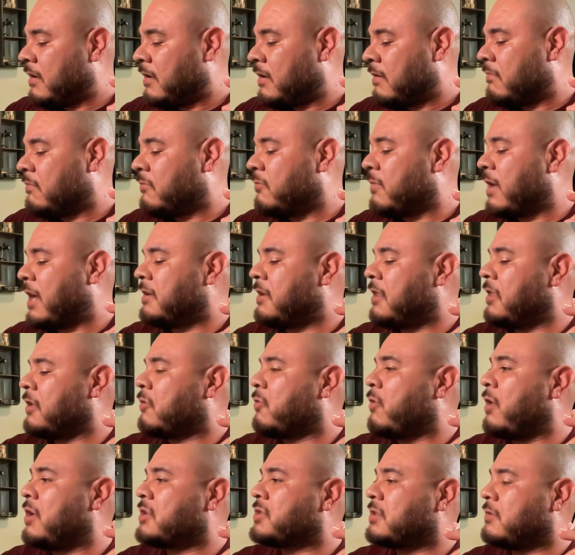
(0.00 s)
We got another
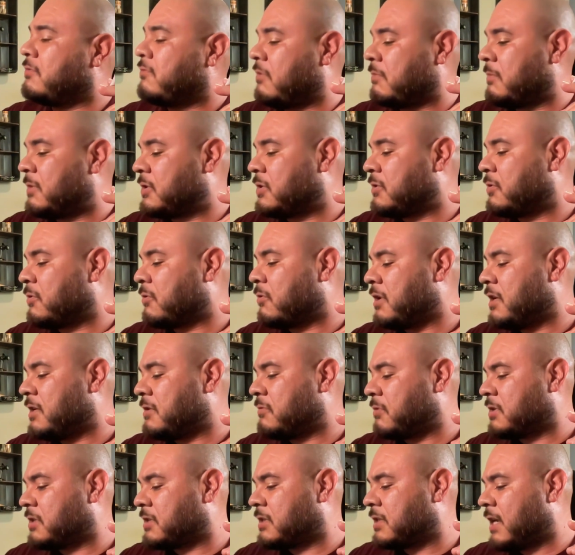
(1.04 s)
question from the stories, which
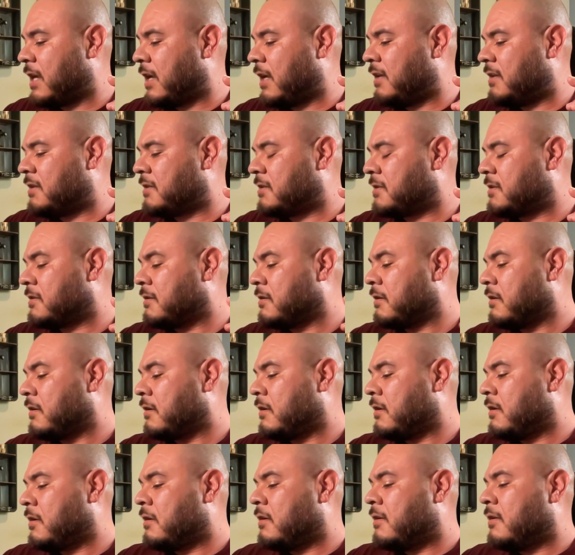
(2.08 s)
says,
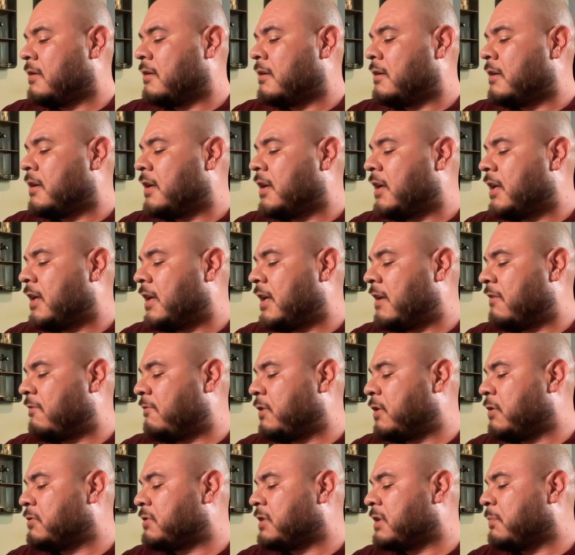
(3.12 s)
if
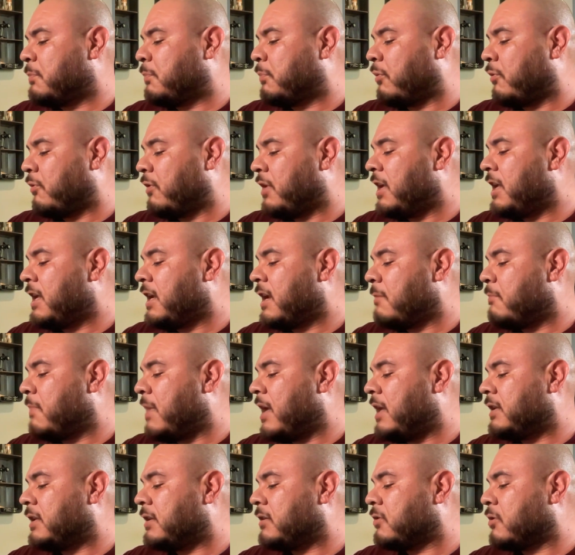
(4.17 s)
using
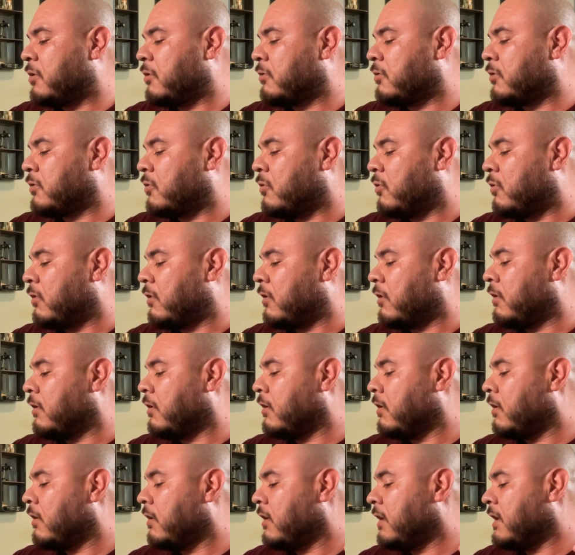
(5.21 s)
pre-amended coco coir,
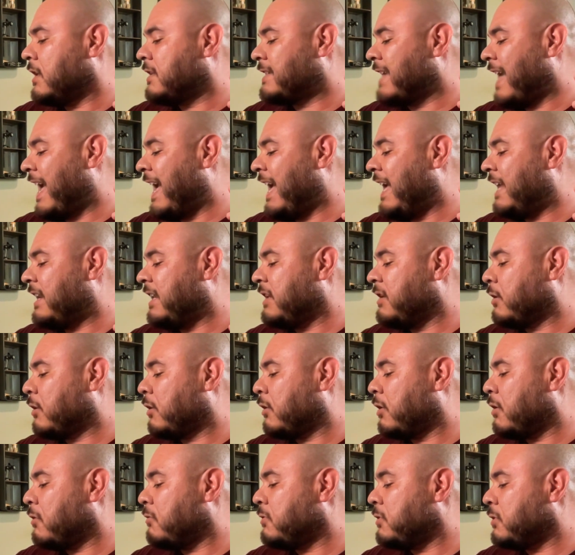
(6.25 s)
is adding
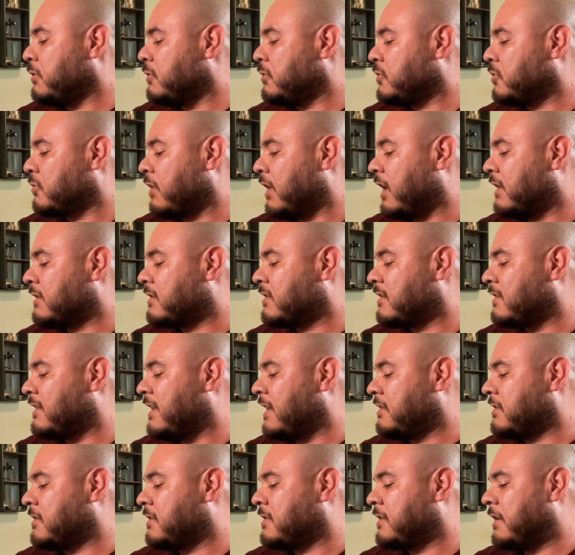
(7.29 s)
clone nutrients
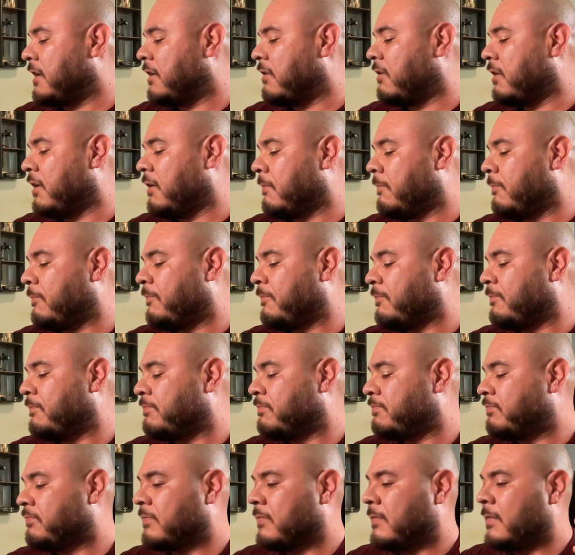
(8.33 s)
necessary?
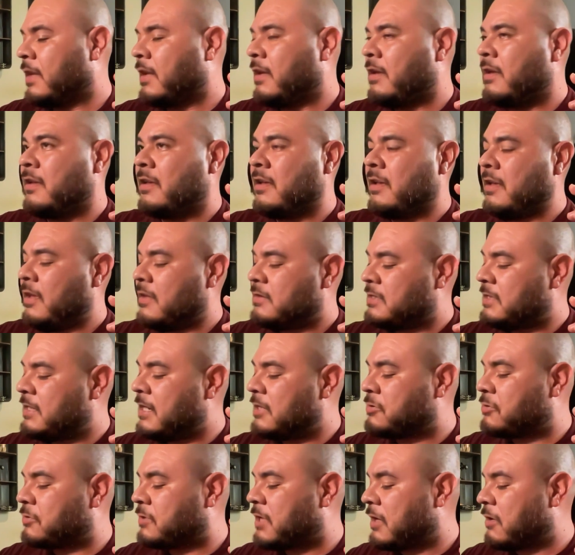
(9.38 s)
It's an
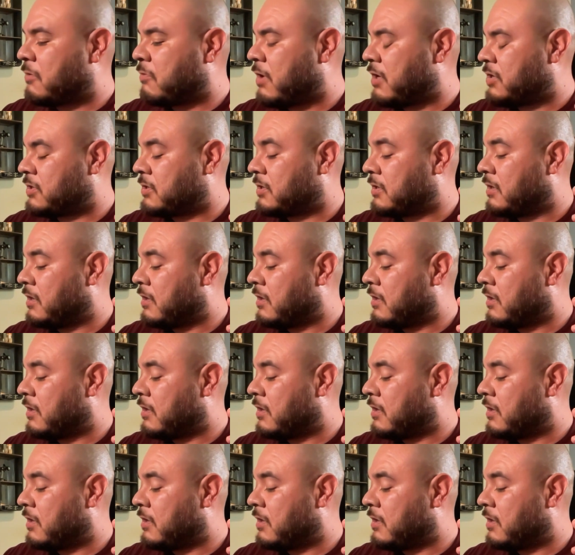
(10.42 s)
interesting question.